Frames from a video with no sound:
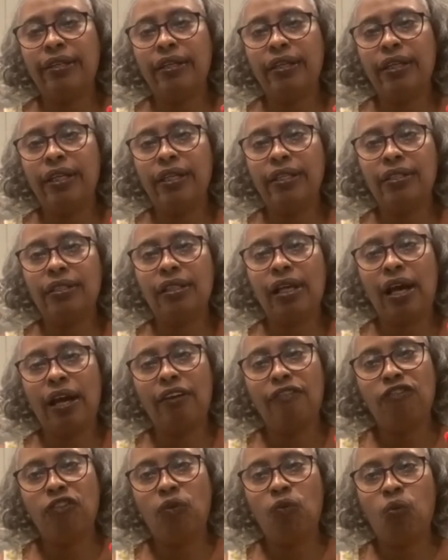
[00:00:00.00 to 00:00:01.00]
his
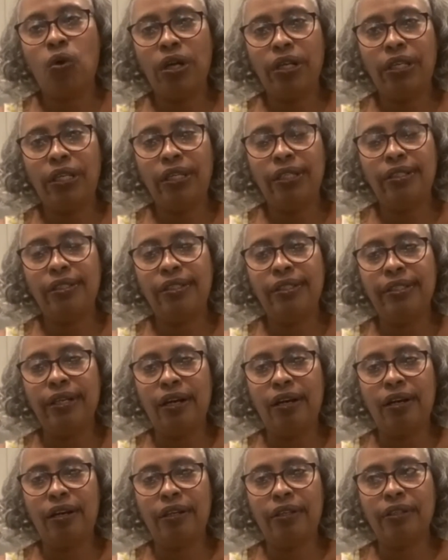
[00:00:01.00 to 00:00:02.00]
life for what he's
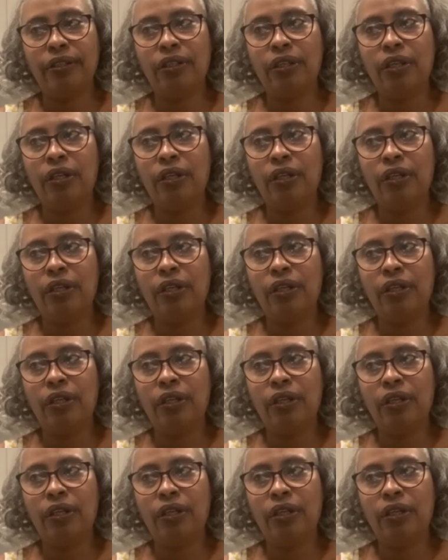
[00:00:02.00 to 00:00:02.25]
done